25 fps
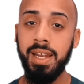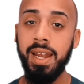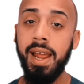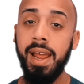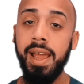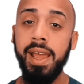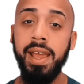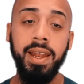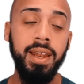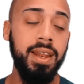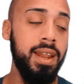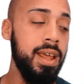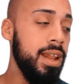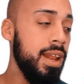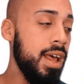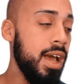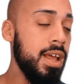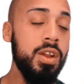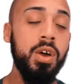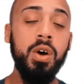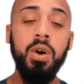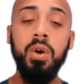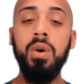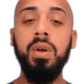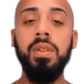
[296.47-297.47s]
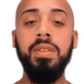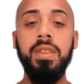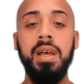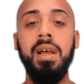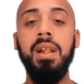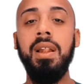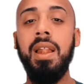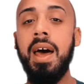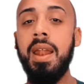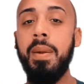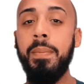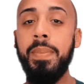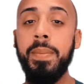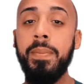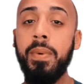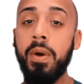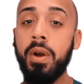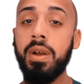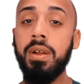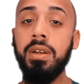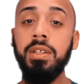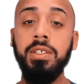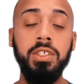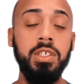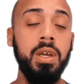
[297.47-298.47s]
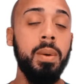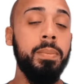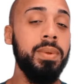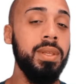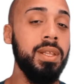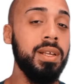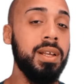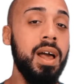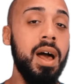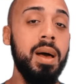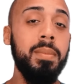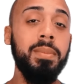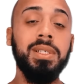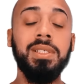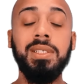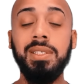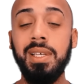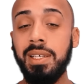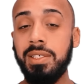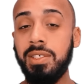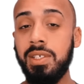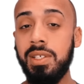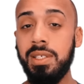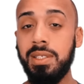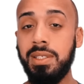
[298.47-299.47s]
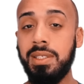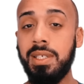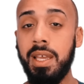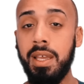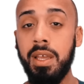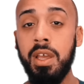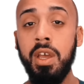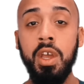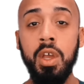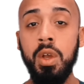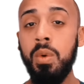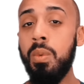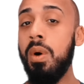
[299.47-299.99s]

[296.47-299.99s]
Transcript: And I know that a lot of people are going to jump in the comments section and say,